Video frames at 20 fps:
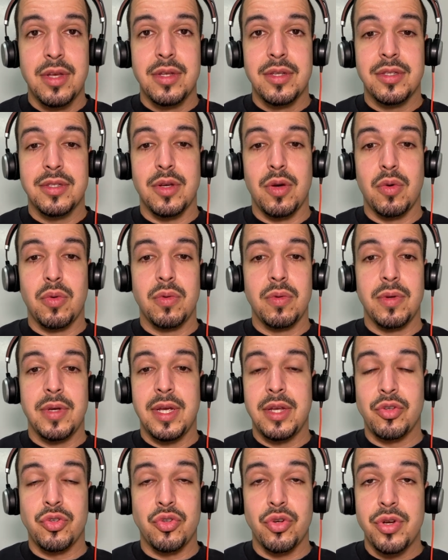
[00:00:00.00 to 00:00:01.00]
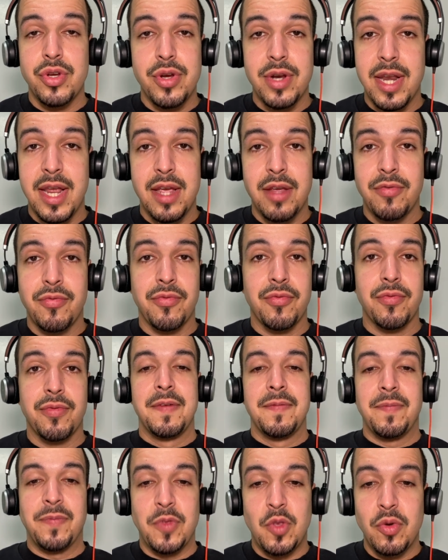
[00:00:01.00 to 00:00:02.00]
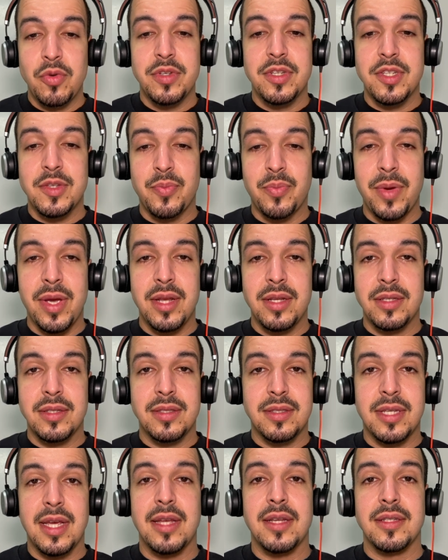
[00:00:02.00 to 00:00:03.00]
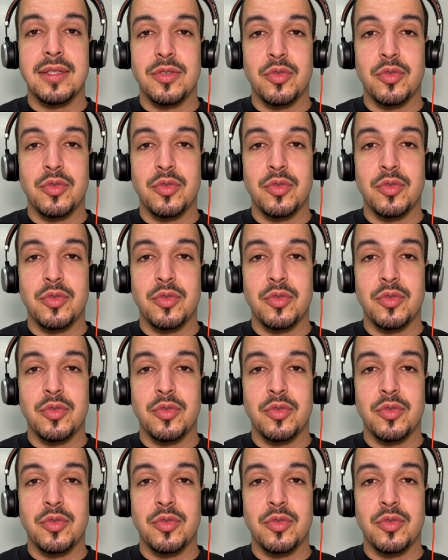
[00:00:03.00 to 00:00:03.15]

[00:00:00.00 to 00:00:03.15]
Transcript: So enjoy your life. Don't just spend 10,